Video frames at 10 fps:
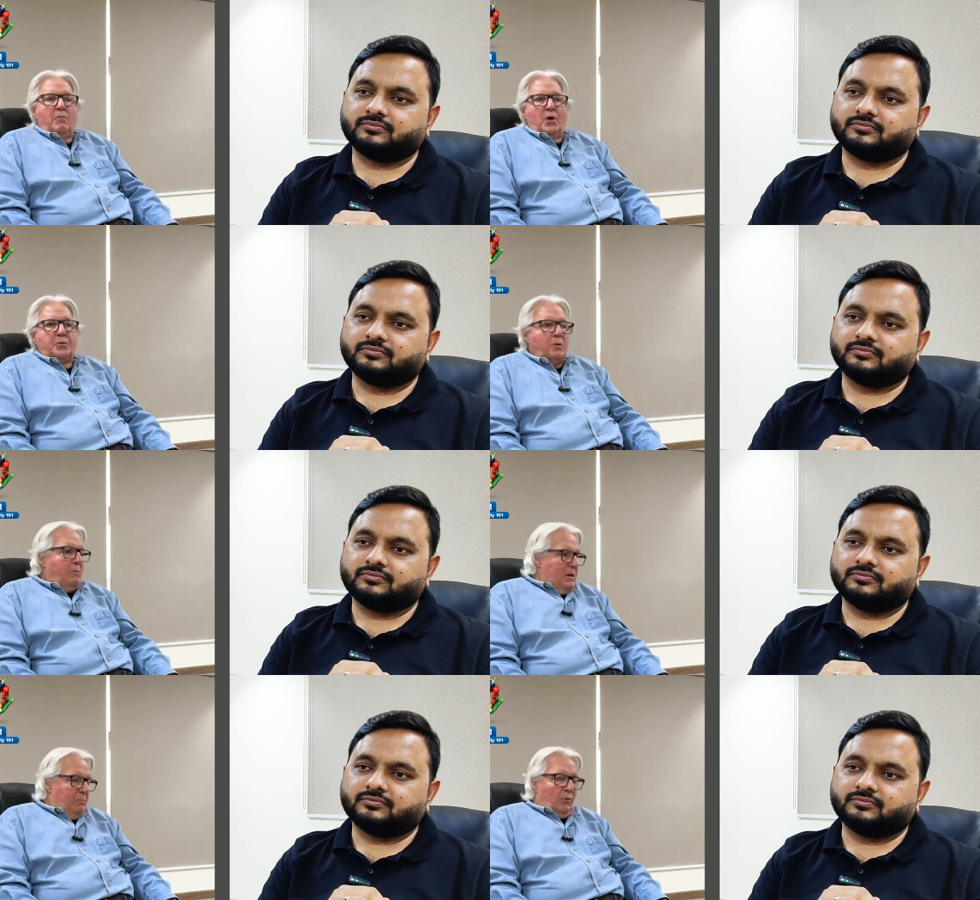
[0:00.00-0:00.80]

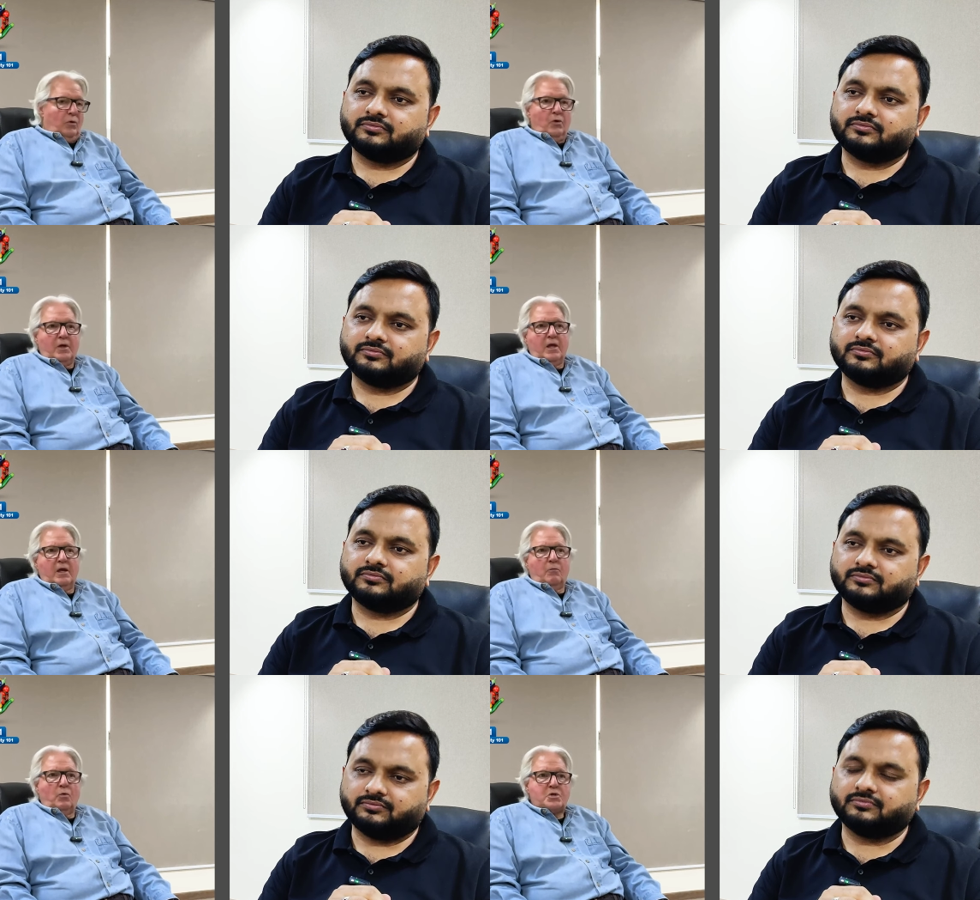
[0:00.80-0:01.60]
Speaker 1: multiple people
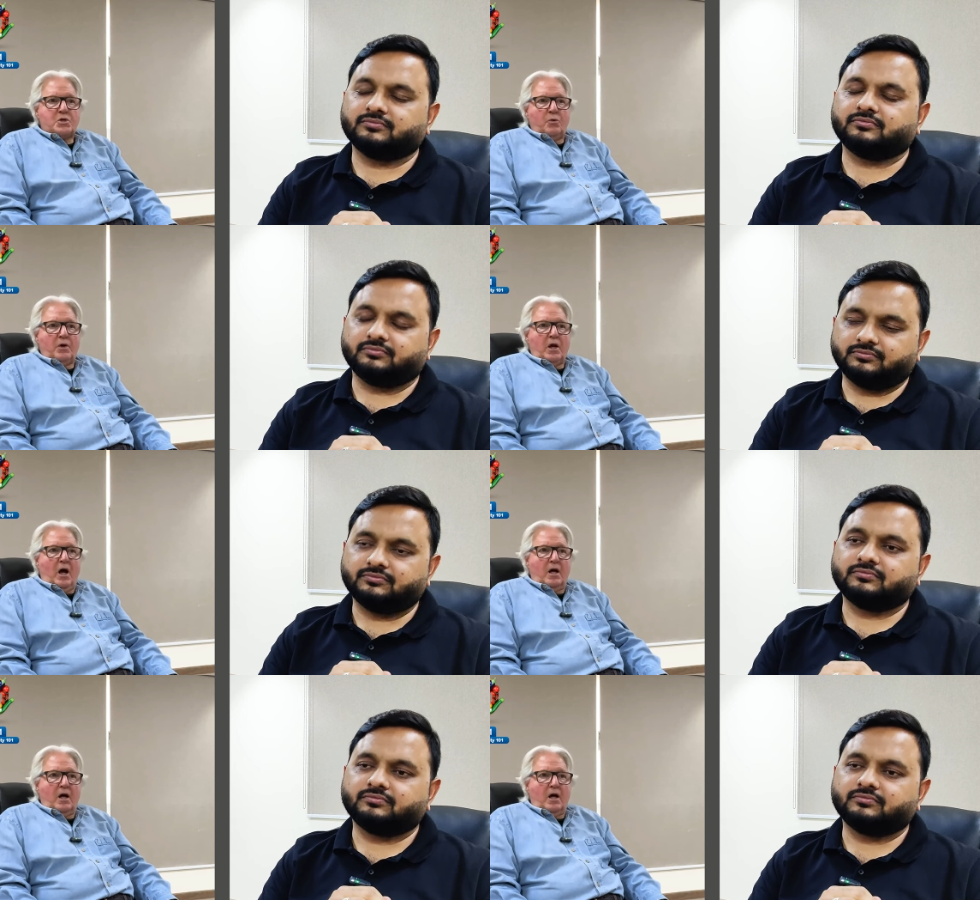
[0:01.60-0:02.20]
looking at what's mm. going